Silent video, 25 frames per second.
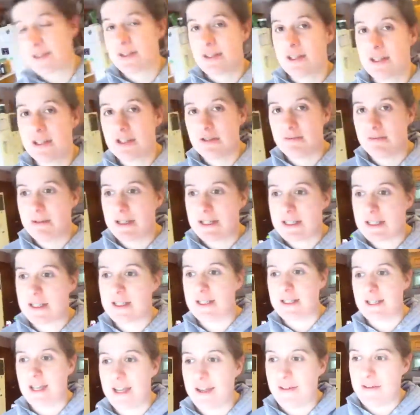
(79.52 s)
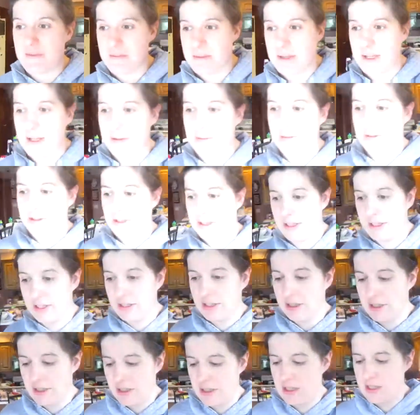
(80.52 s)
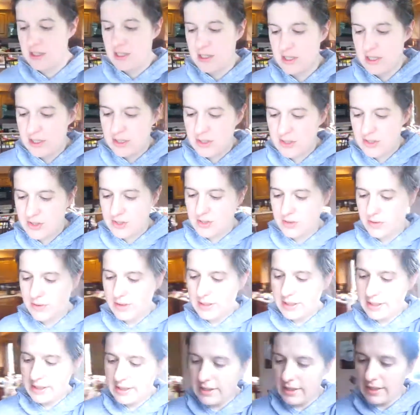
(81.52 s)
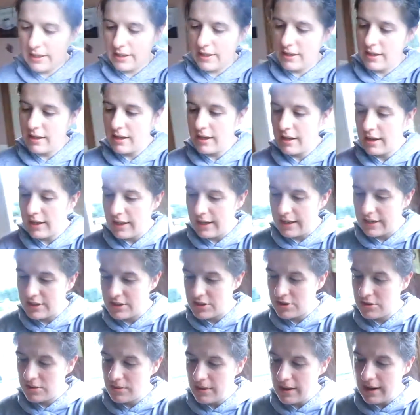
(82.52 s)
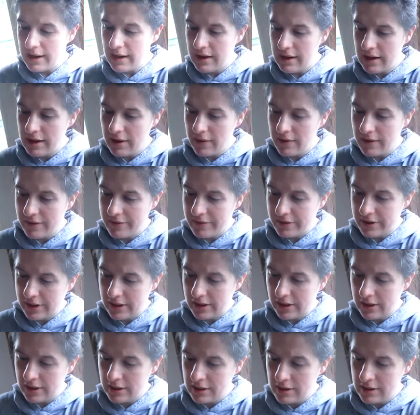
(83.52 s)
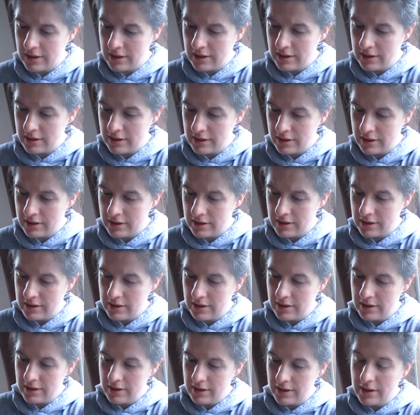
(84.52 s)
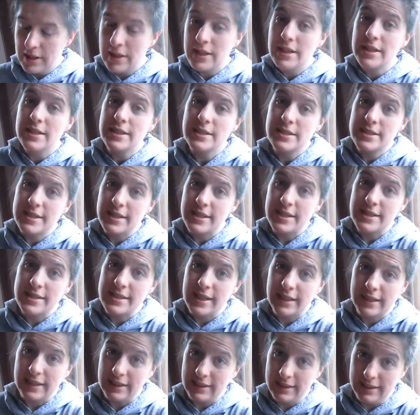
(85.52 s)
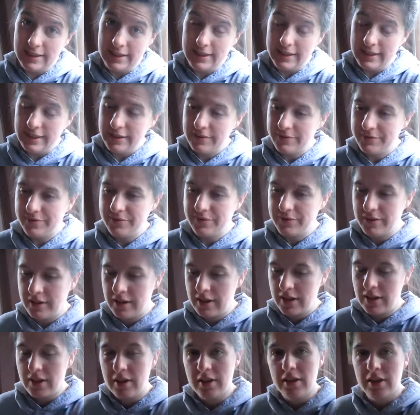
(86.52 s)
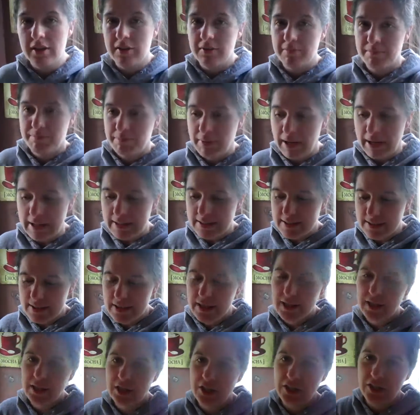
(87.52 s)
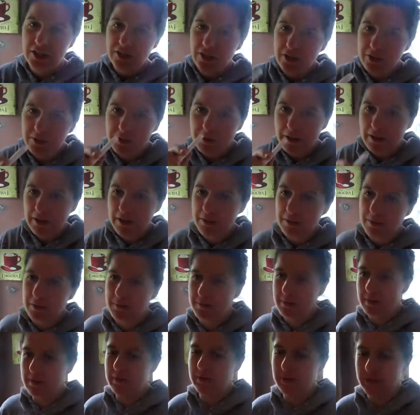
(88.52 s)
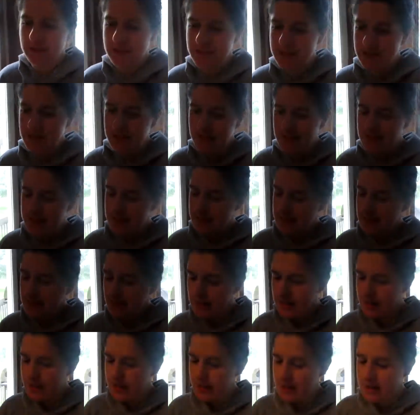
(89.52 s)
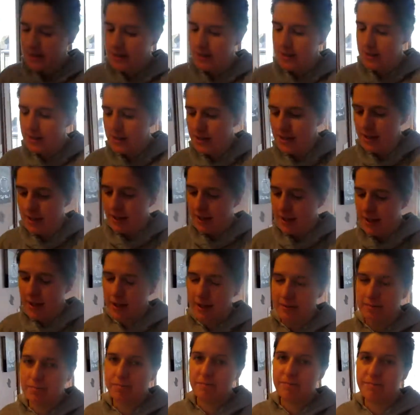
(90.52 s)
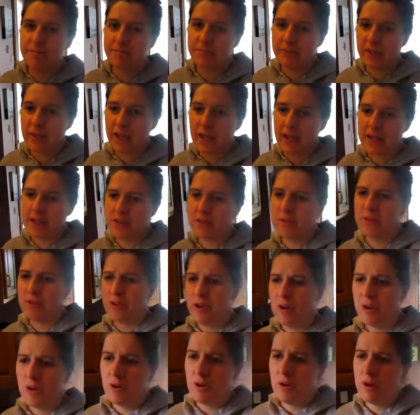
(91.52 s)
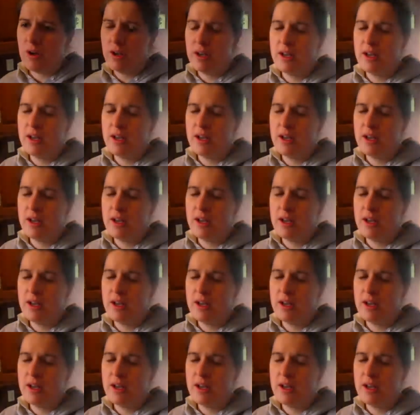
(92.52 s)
such a mess because I haven't been able to do anything. I do, uh, however, see a second line, but you probably won't be able to see it um, I don't know.